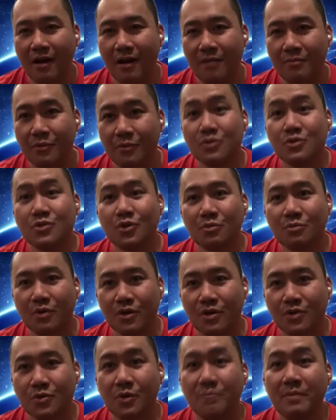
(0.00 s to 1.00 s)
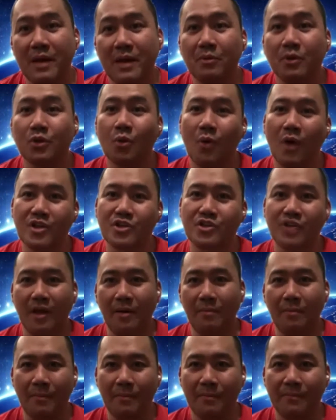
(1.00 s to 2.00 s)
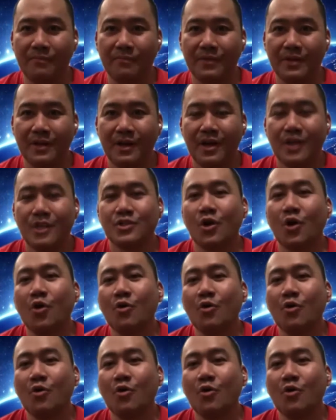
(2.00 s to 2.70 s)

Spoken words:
consumers will be able to watch them. So who